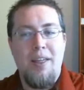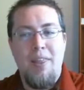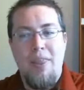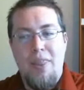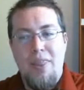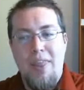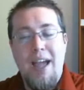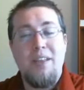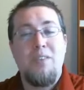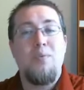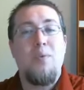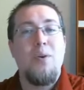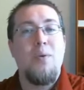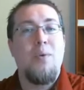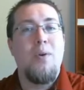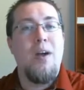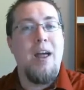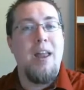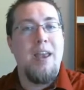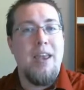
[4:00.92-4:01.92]
That's where
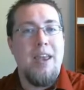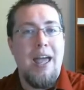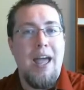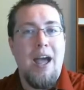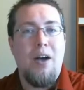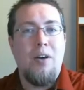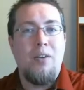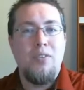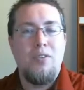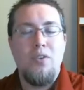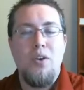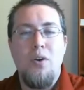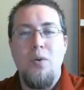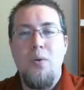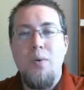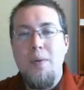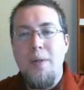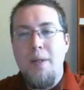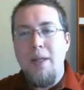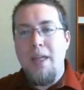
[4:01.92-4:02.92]
we're at now.
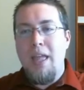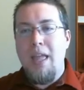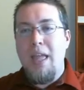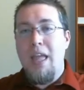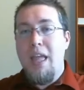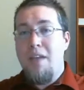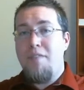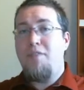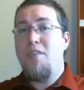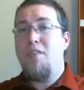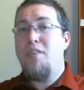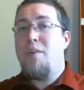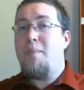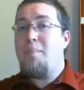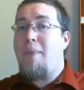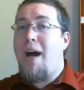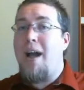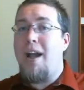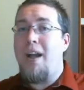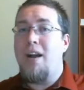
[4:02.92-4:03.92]
So if you're a
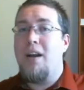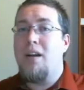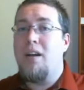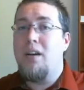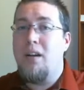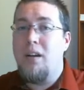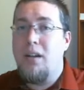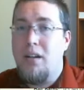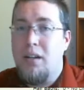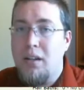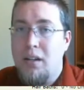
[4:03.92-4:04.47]
buyer